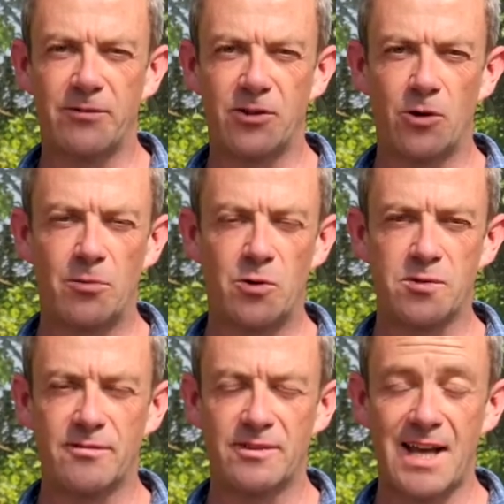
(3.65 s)
even though
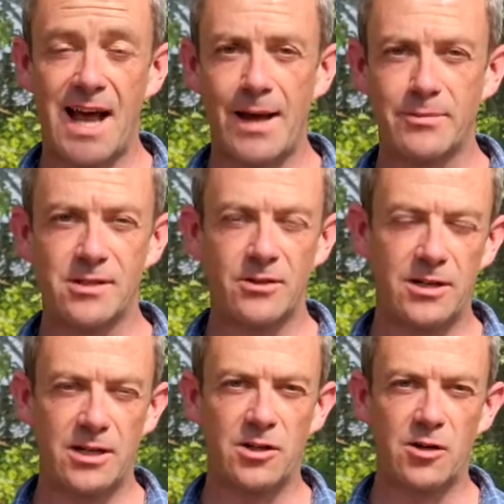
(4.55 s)
most of us
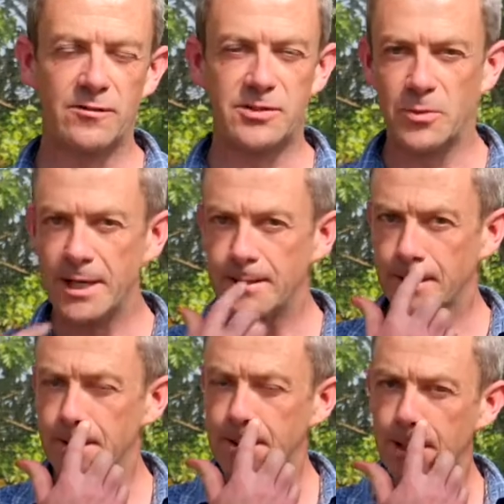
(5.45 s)
absolutely love to eat
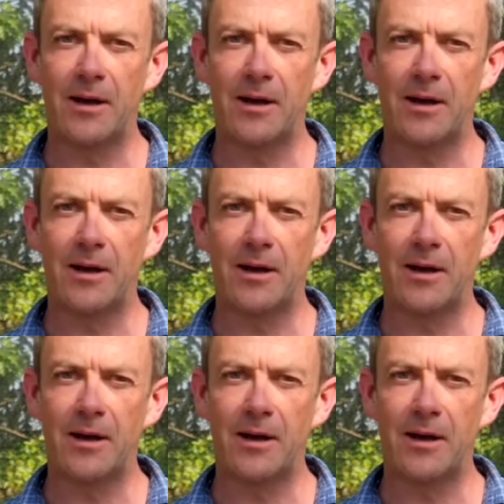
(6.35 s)
it.